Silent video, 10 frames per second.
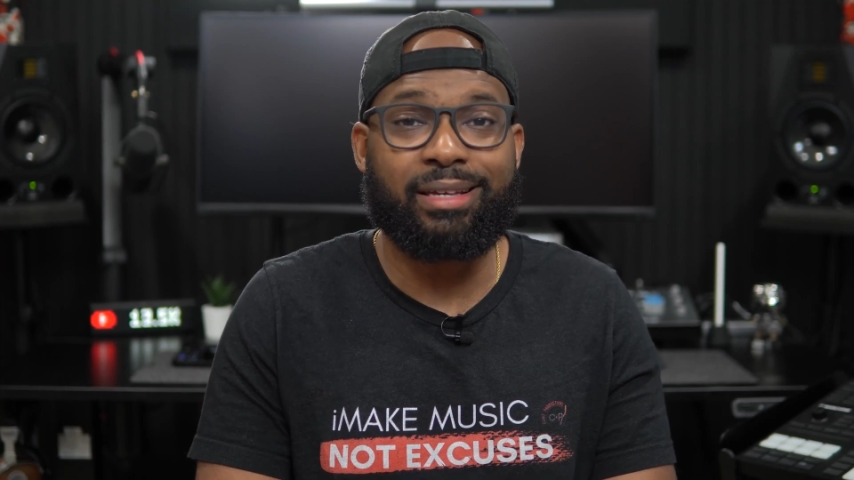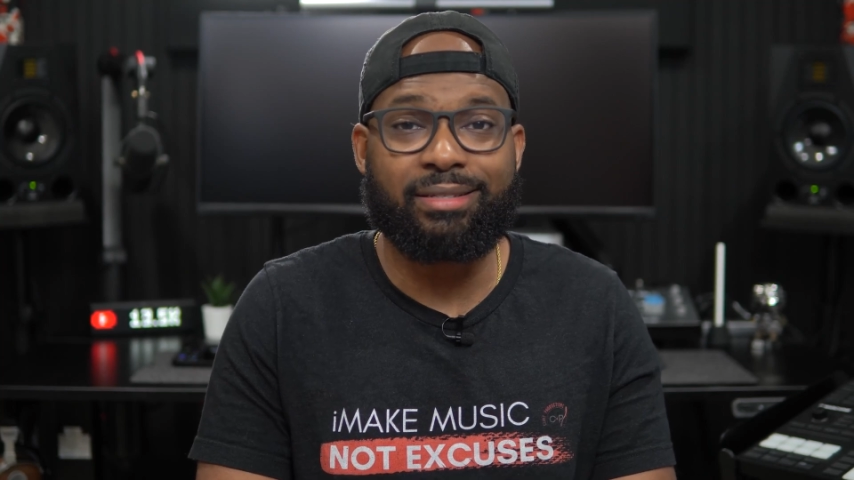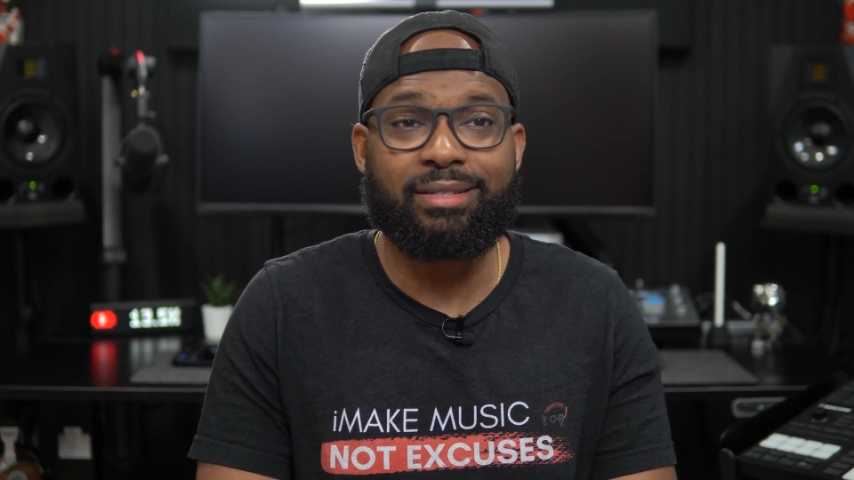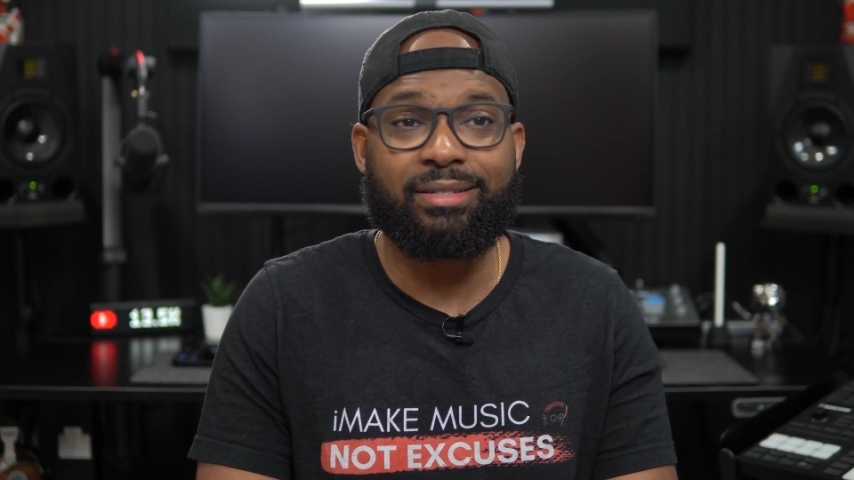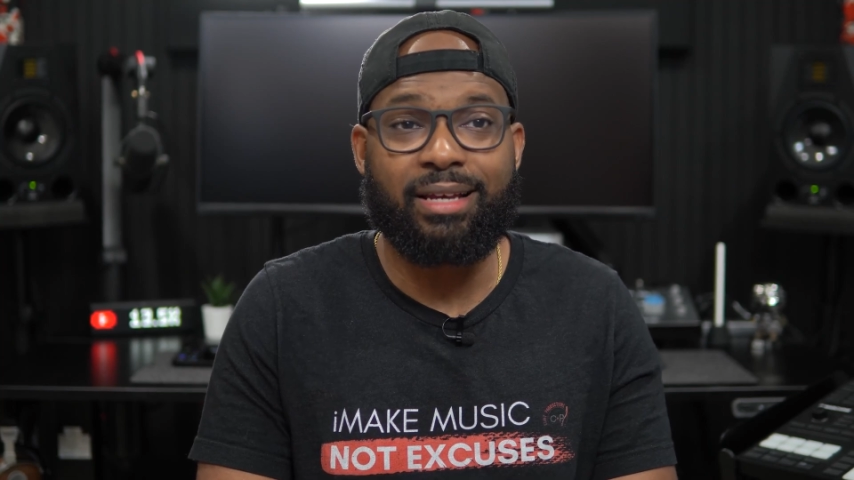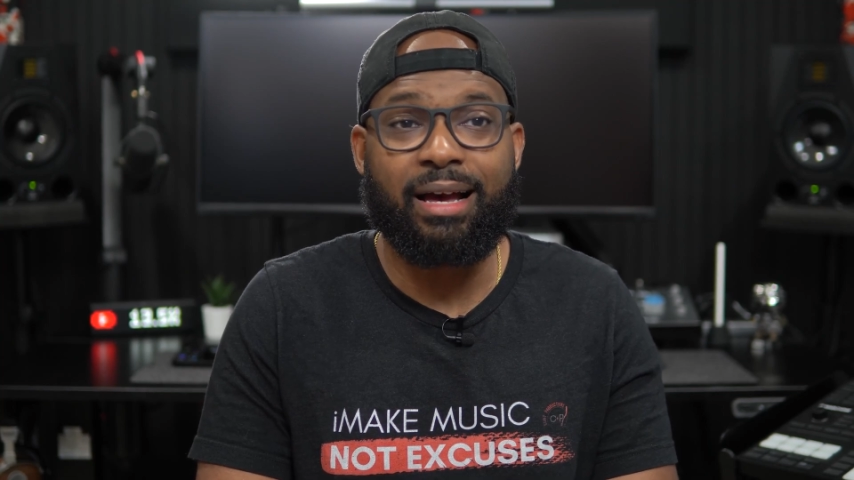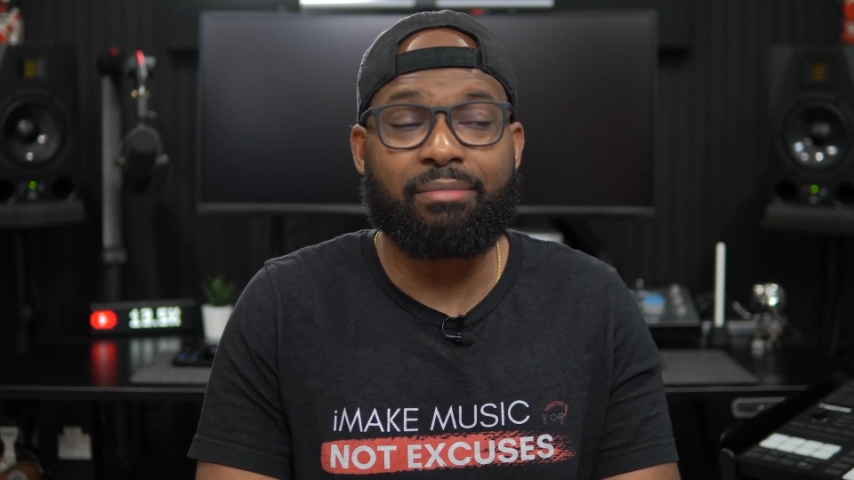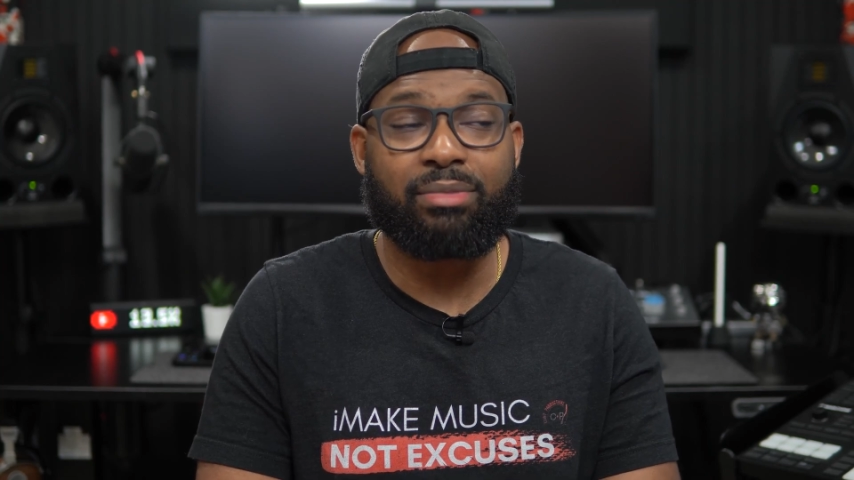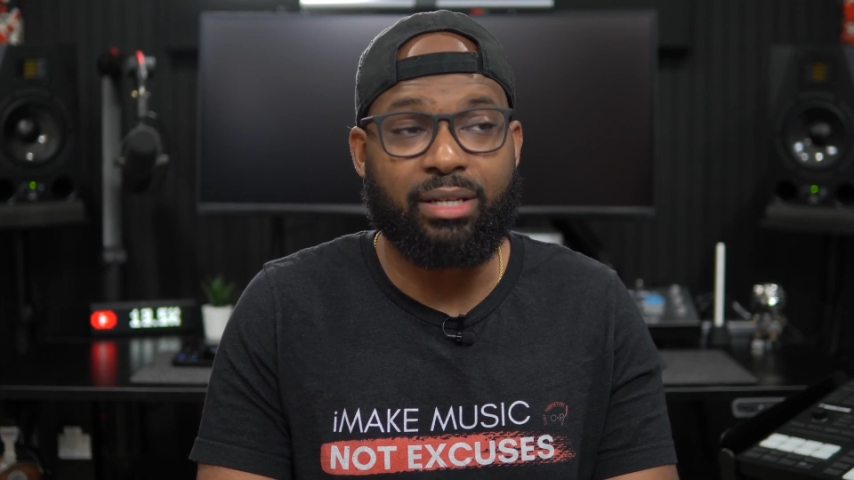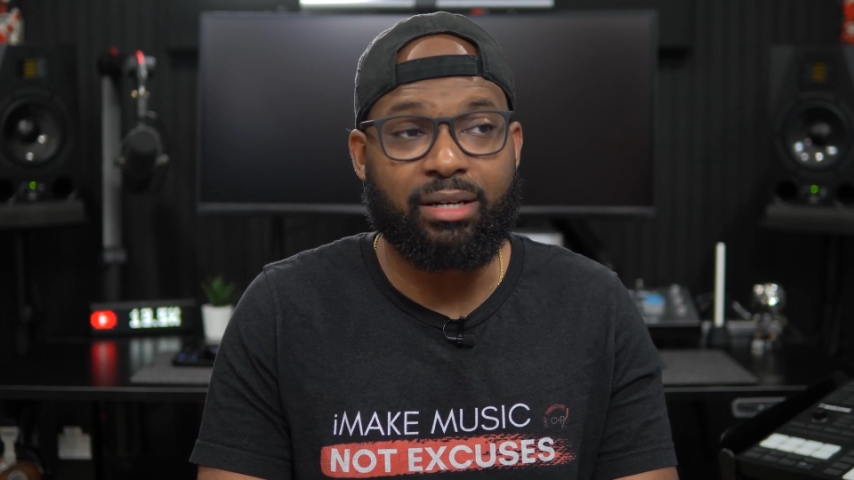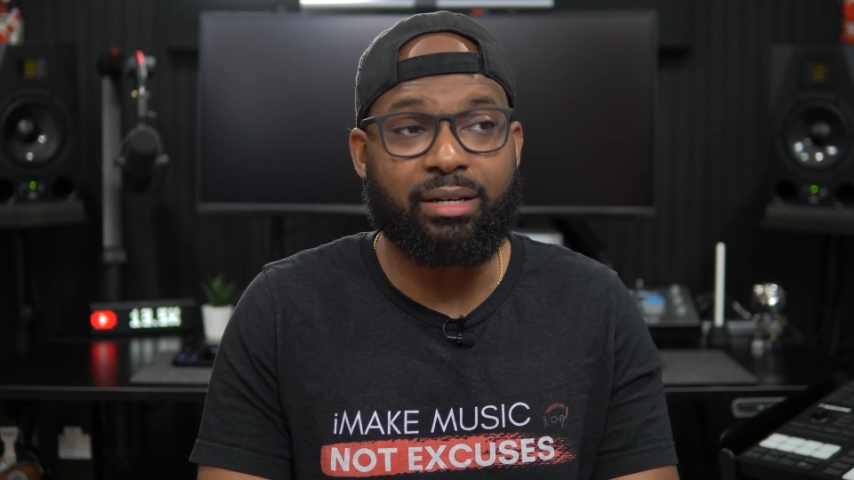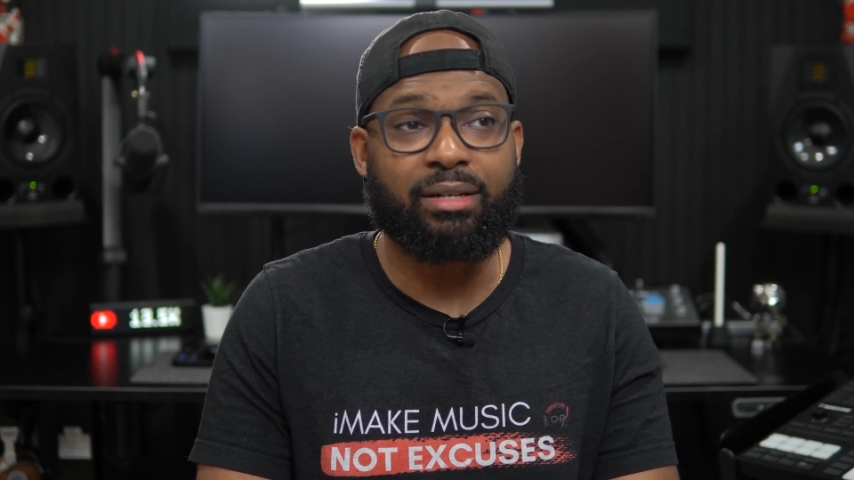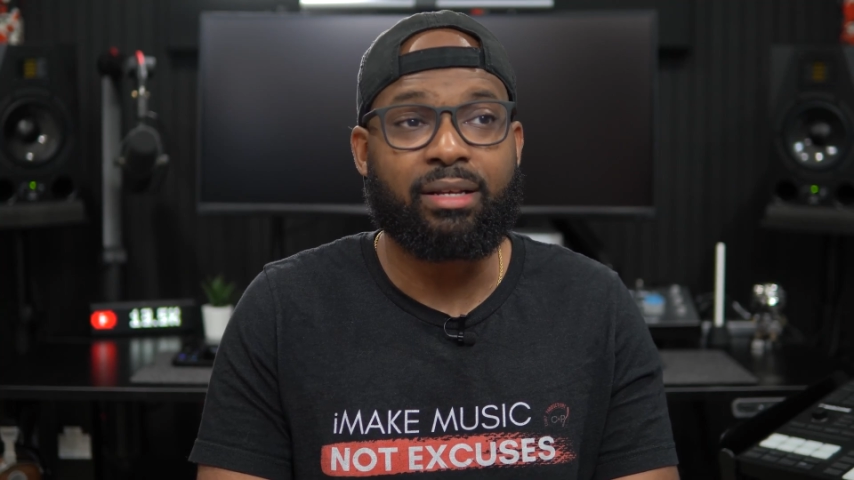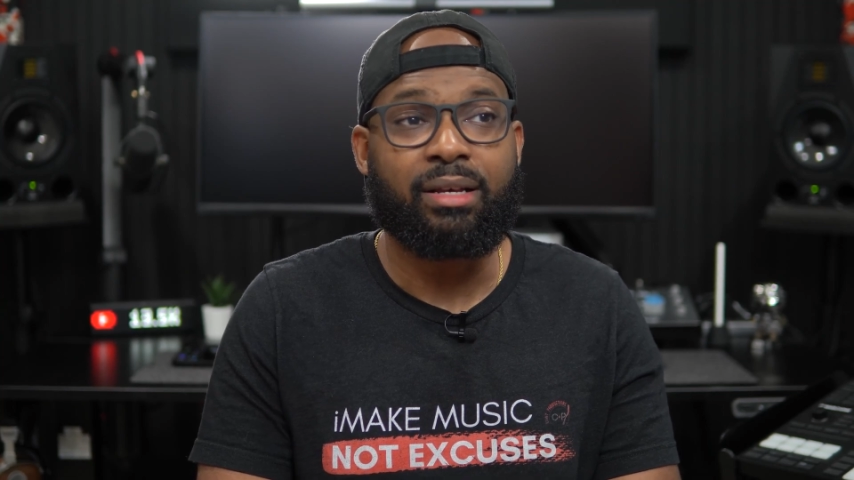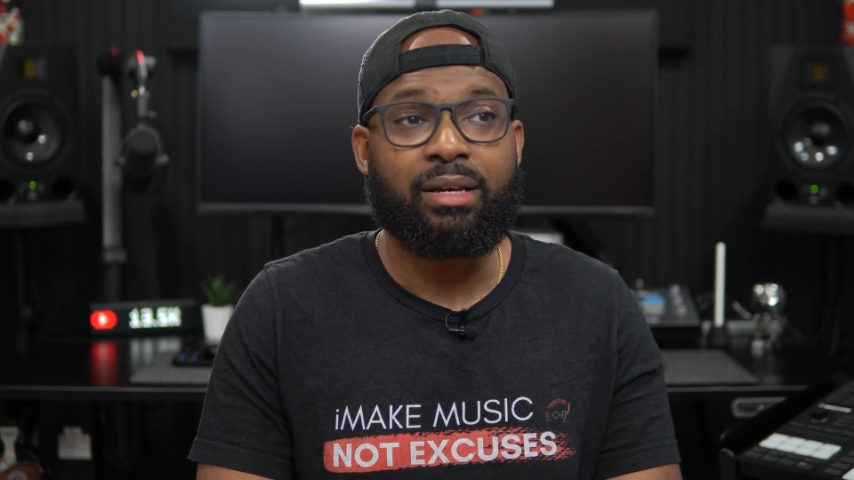gets the job done